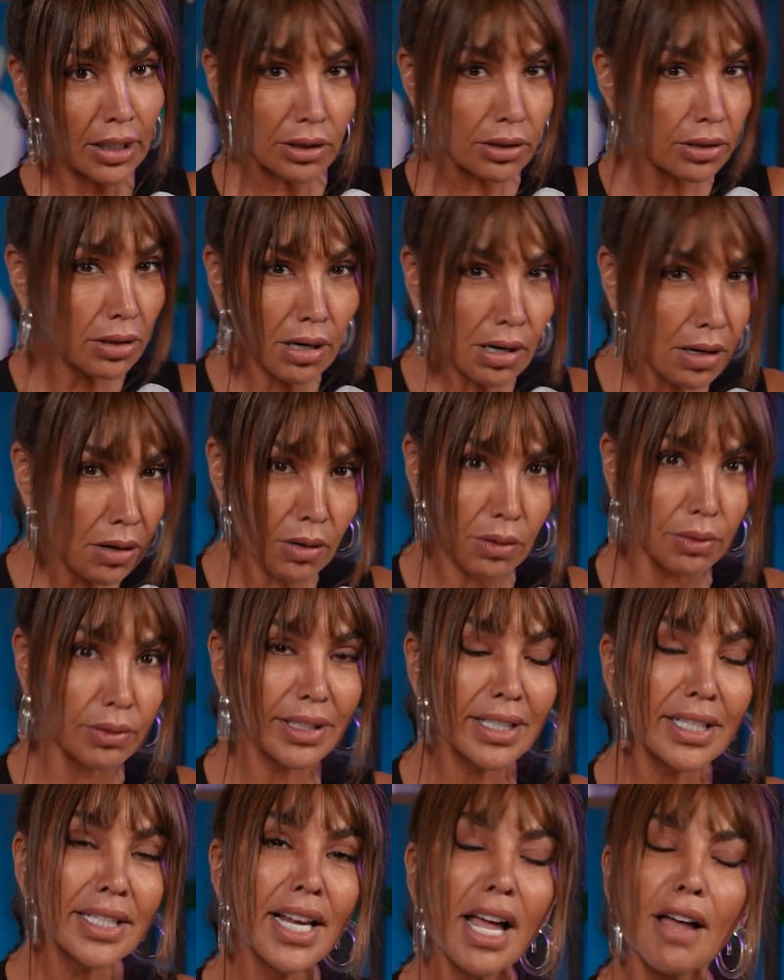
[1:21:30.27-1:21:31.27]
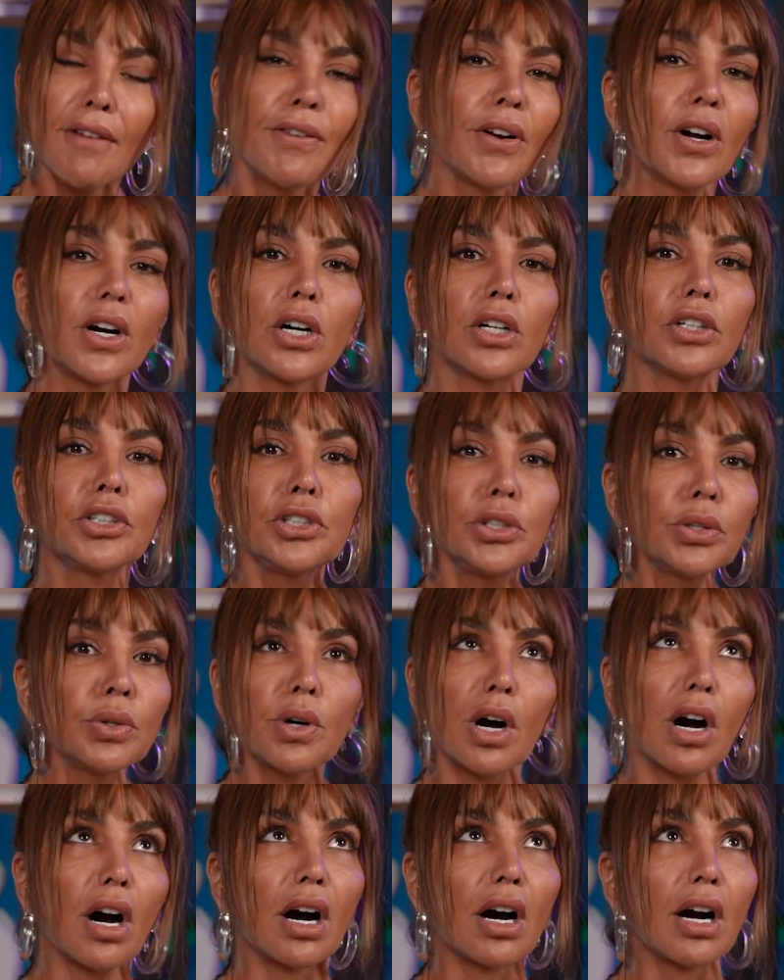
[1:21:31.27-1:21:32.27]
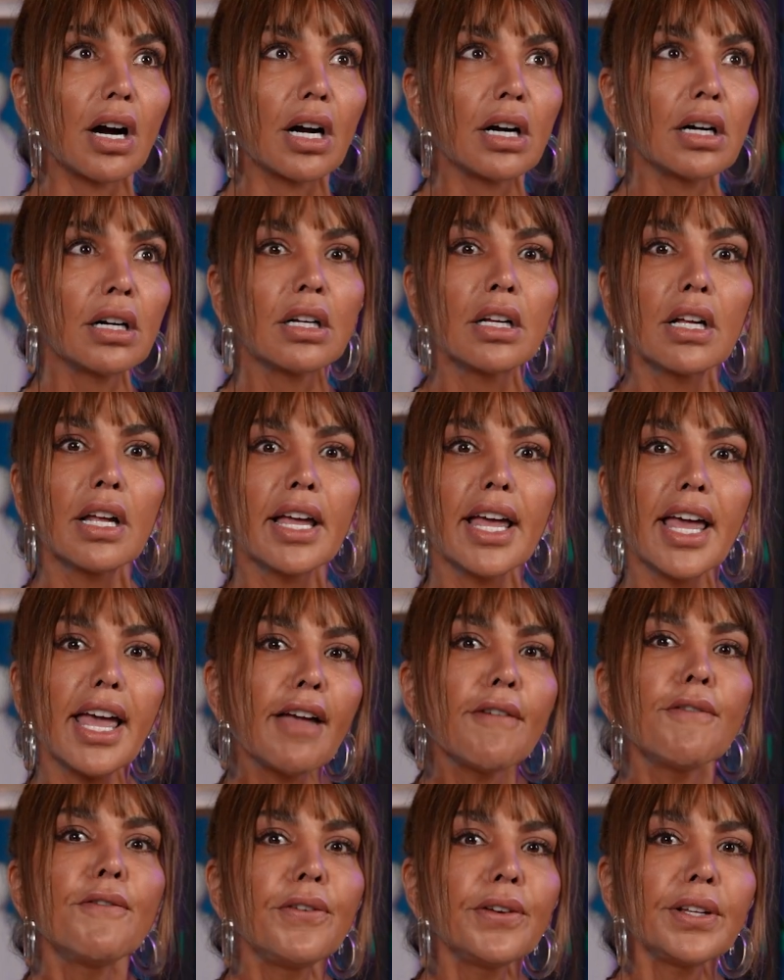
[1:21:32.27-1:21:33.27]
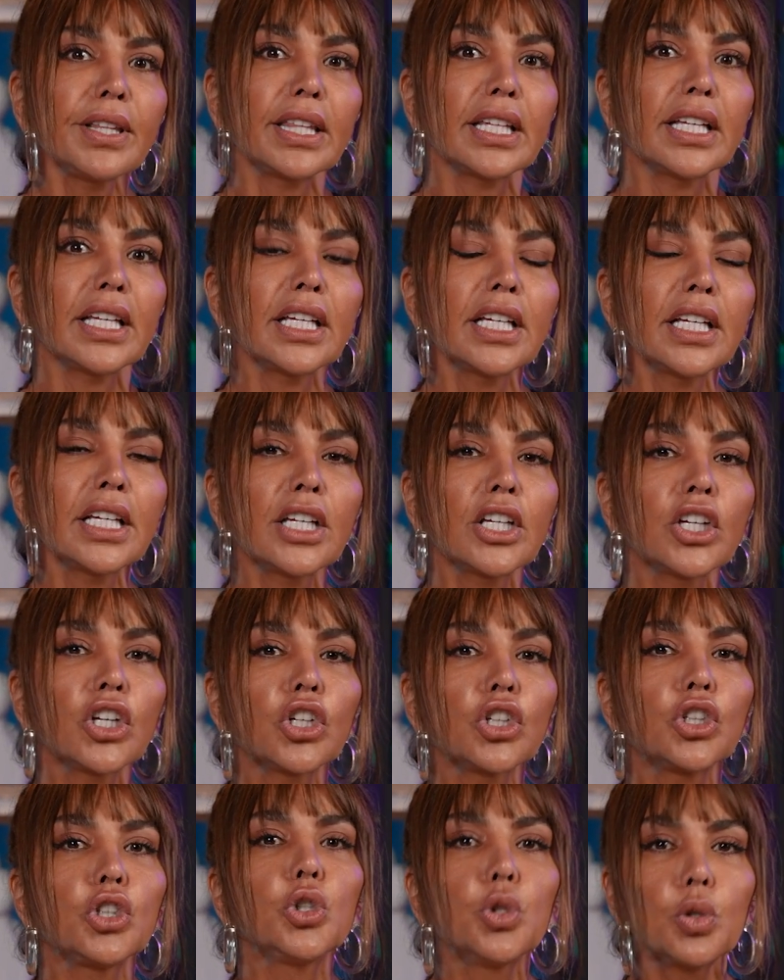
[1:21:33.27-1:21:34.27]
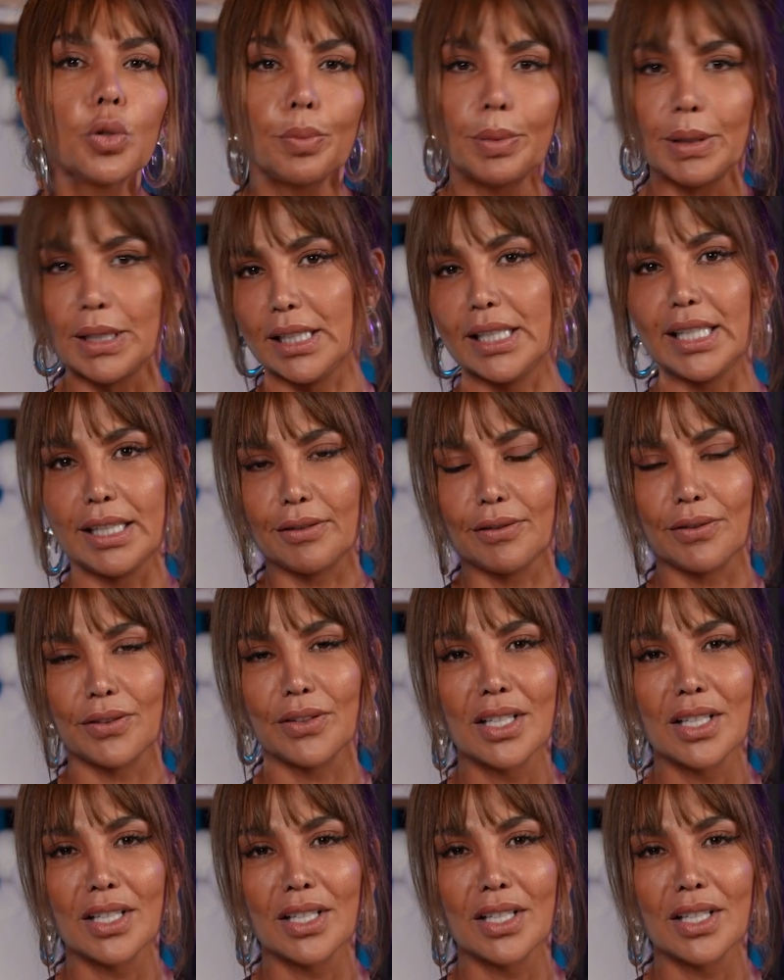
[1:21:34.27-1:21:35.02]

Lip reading: No, never. You are everything you believe.